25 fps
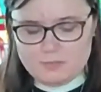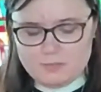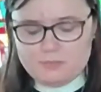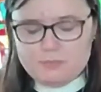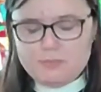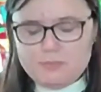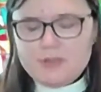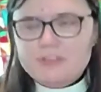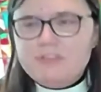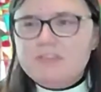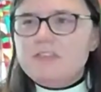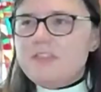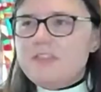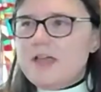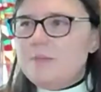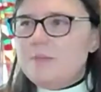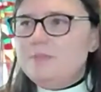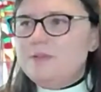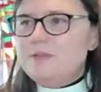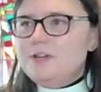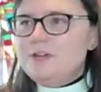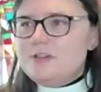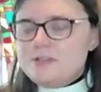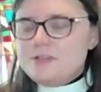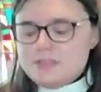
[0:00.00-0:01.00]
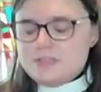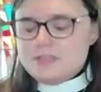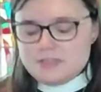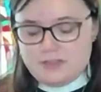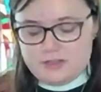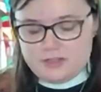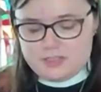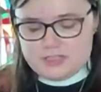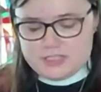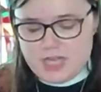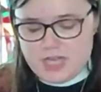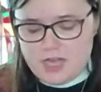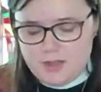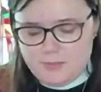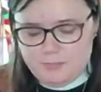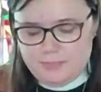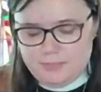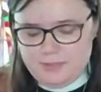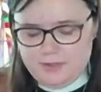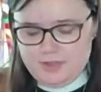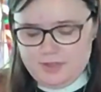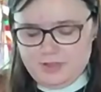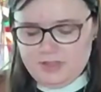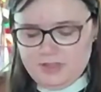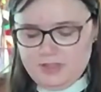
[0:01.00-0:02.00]
But the lepers looked up
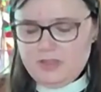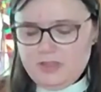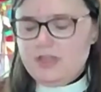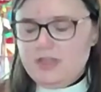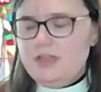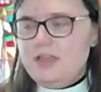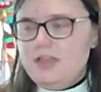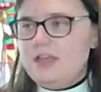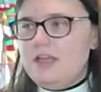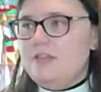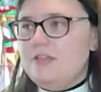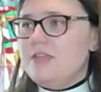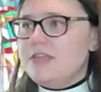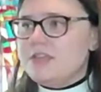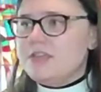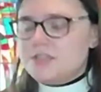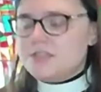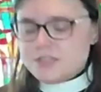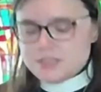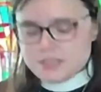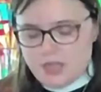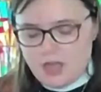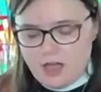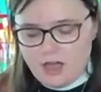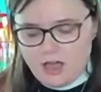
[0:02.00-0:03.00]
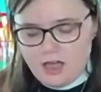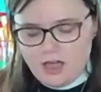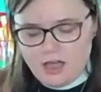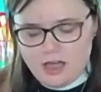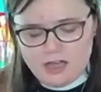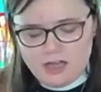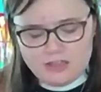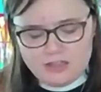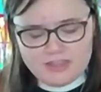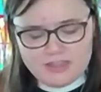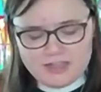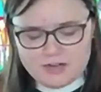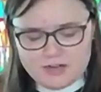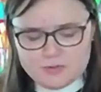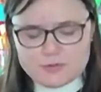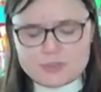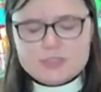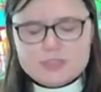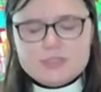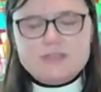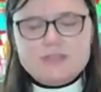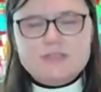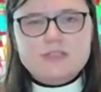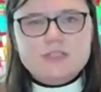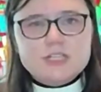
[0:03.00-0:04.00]
and they saw that it
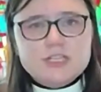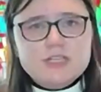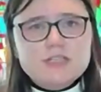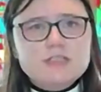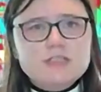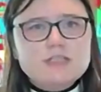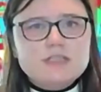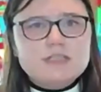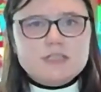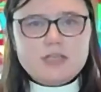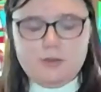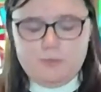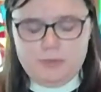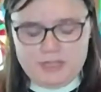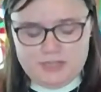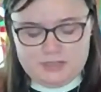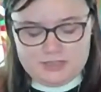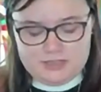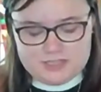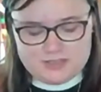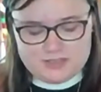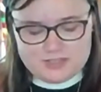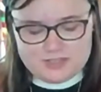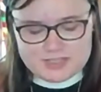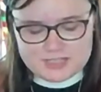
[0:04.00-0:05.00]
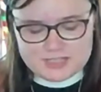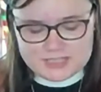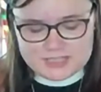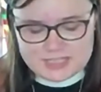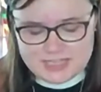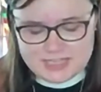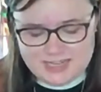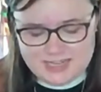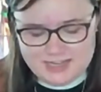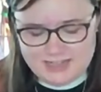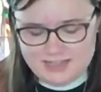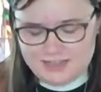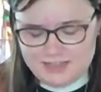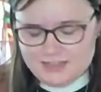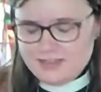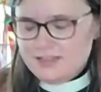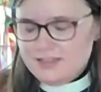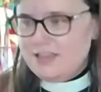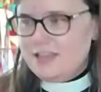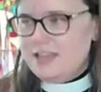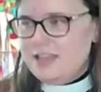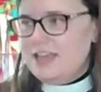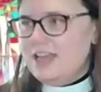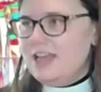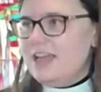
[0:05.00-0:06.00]
was Jesus coming into the city,
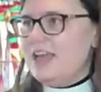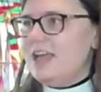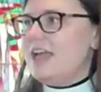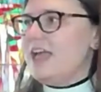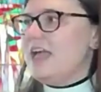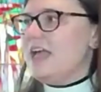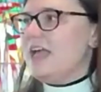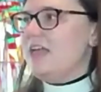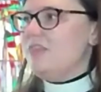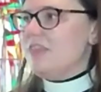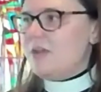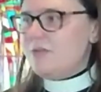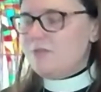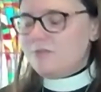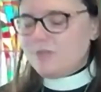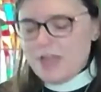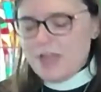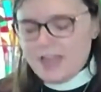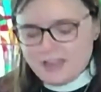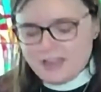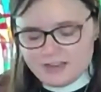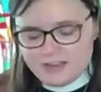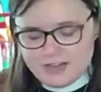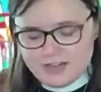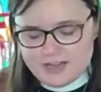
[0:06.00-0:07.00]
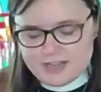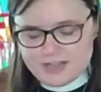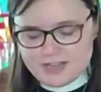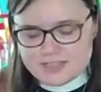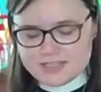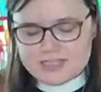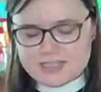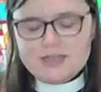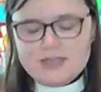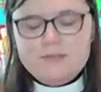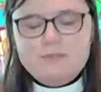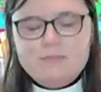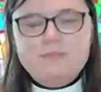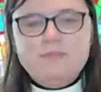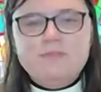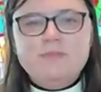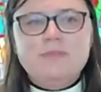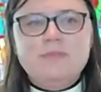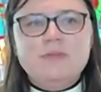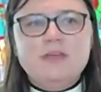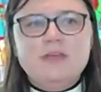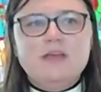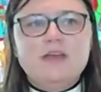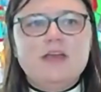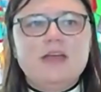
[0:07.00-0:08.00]
and they recognized him
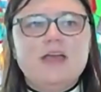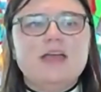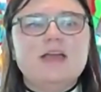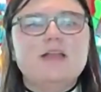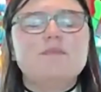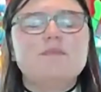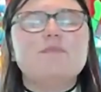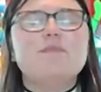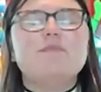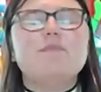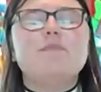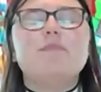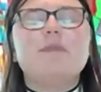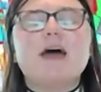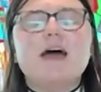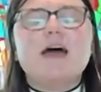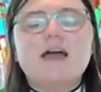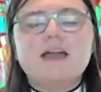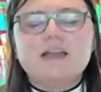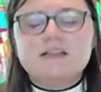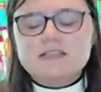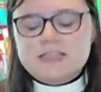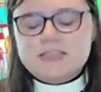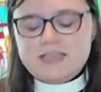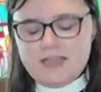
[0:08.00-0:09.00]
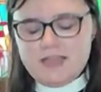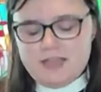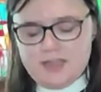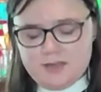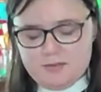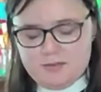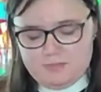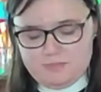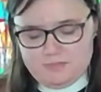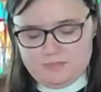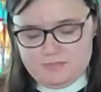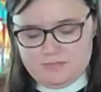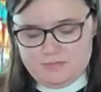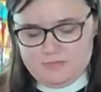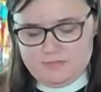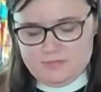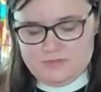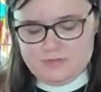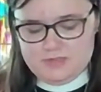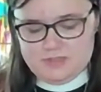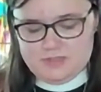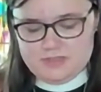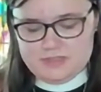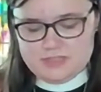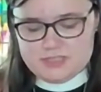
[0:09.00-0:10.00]
and begged him
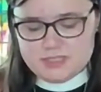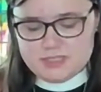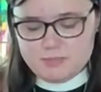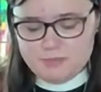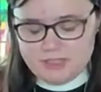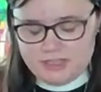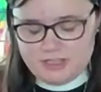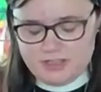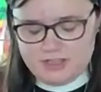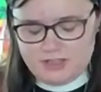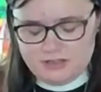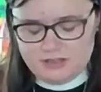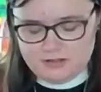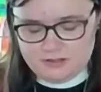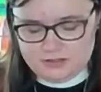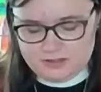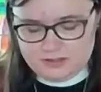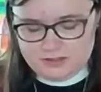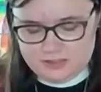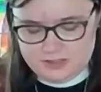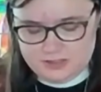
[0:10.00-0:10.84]
to be healed.